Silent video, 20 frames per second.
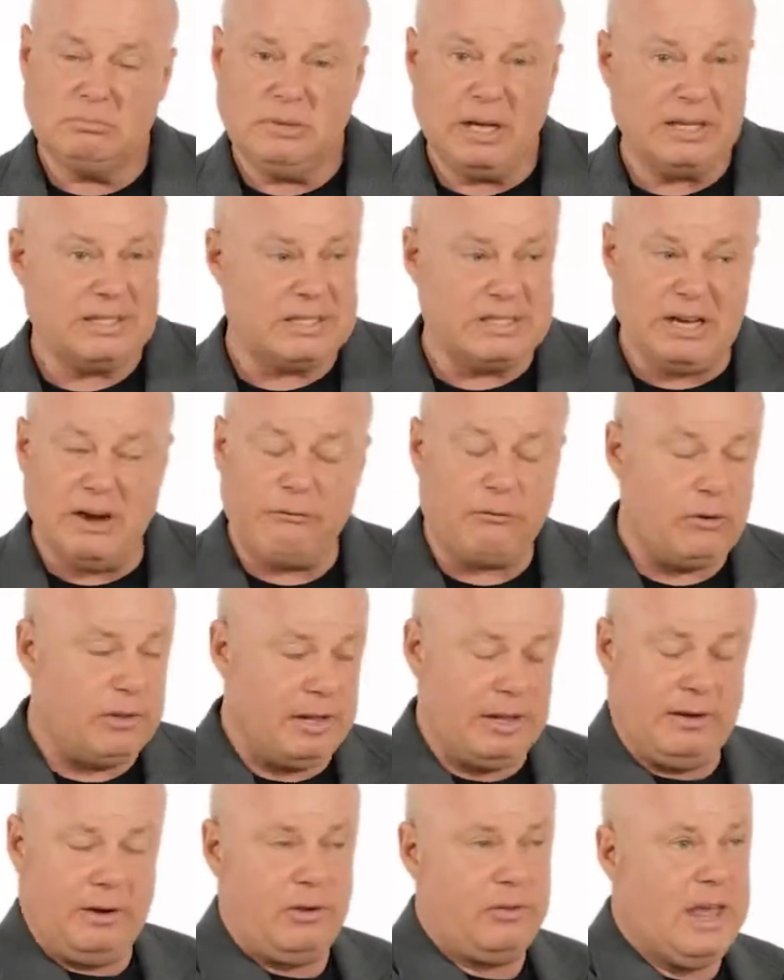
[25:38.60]
It's different
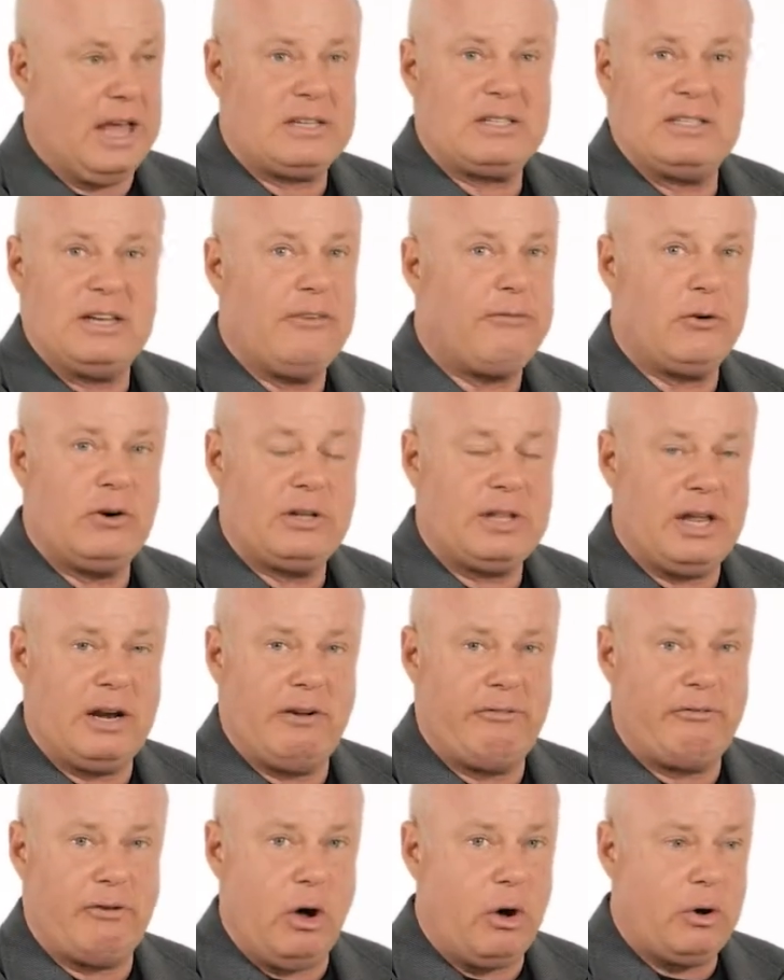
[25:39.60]
that's different than a
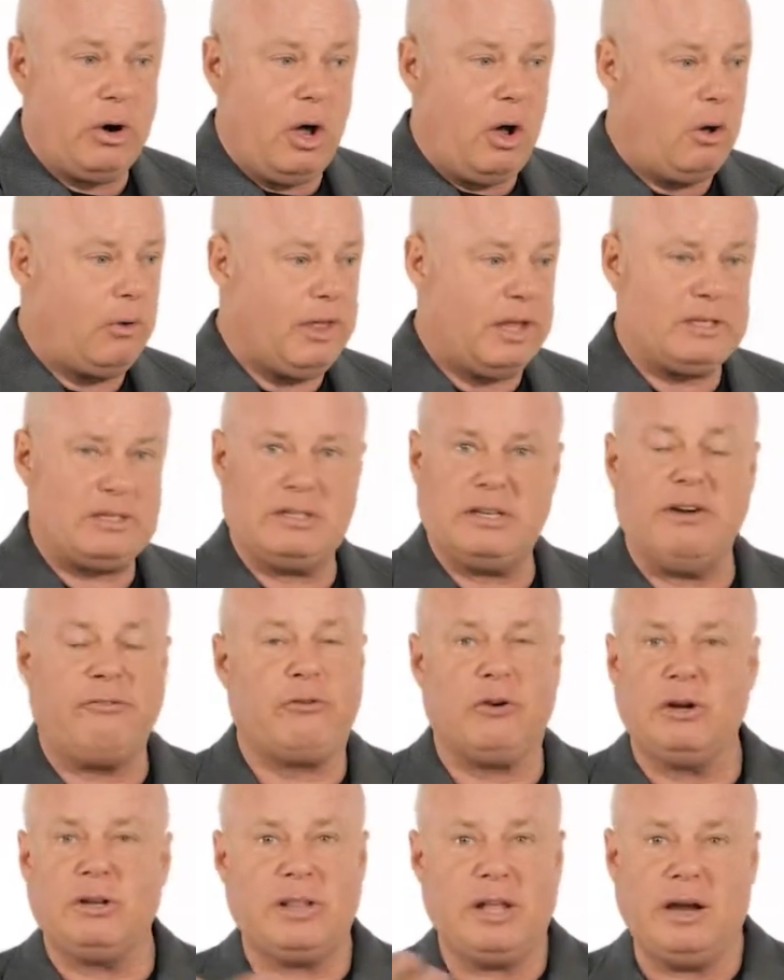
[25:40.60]
photo. That's
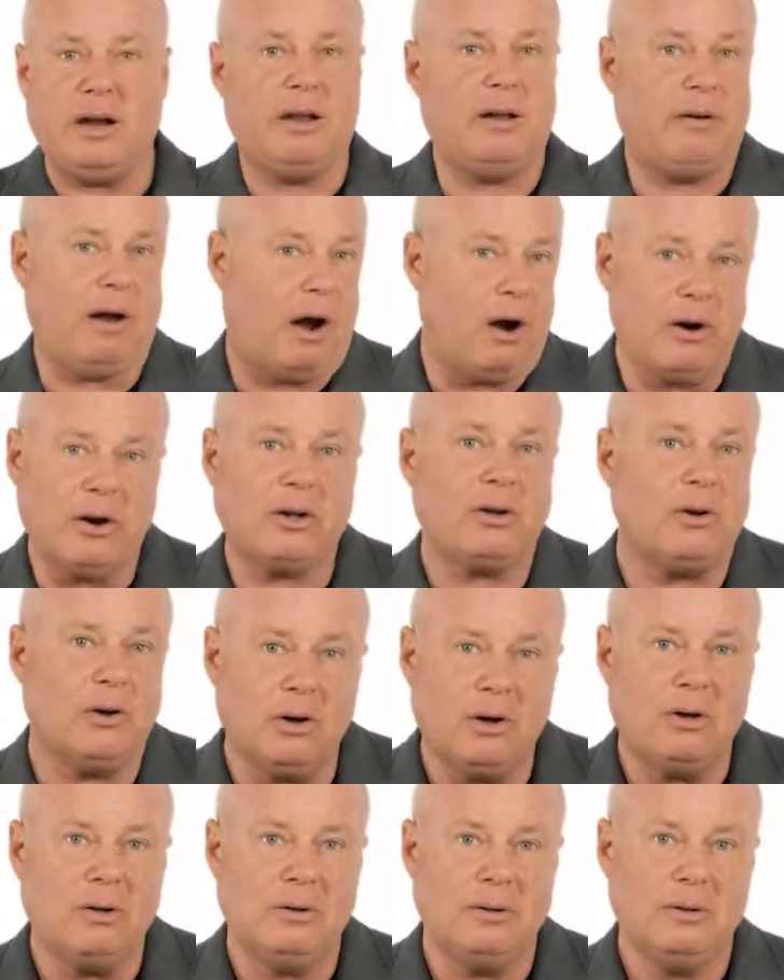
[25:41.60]
different than an
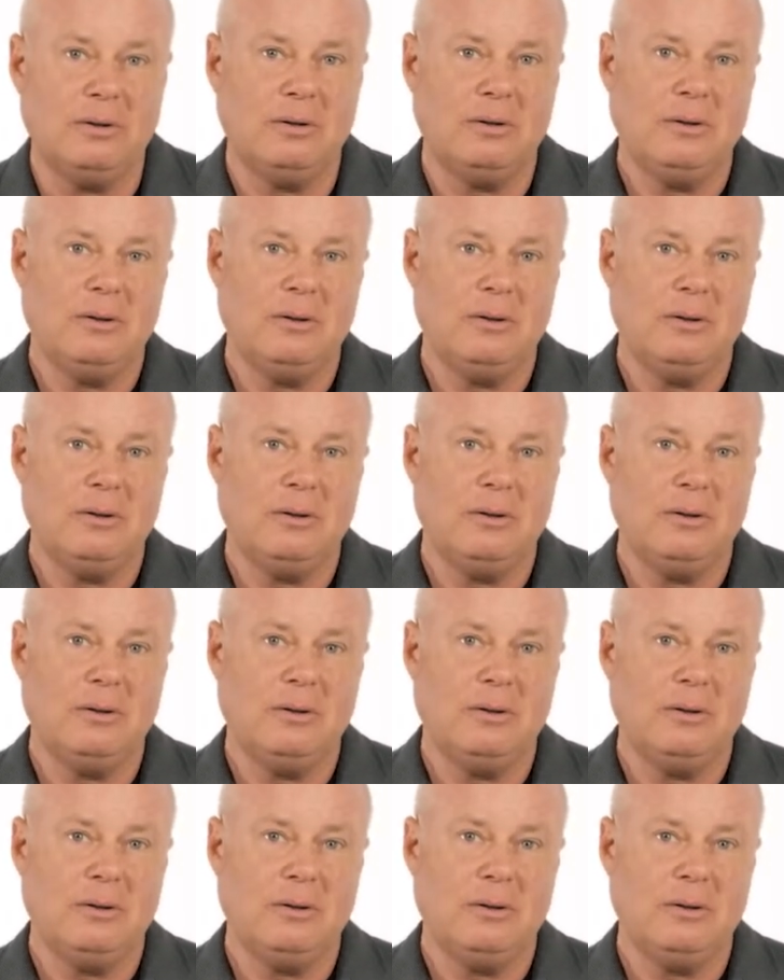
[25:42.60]
article.